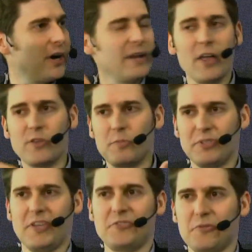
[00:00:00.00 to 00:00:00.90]
and other
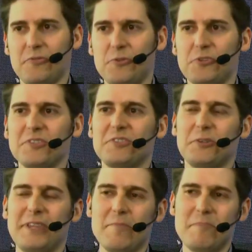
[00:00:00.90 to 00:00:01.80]
potential fusions to
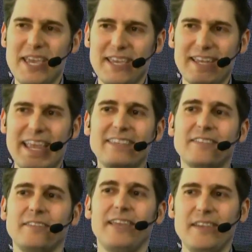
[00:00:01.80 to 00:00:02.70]
then make an
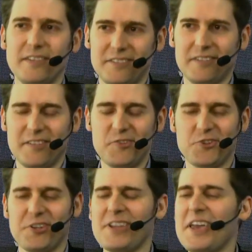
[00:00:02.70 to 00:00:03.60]
instantaneous
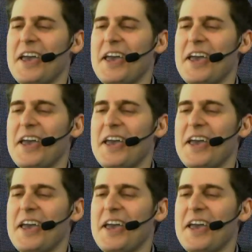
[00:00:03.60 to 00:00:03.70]
decision.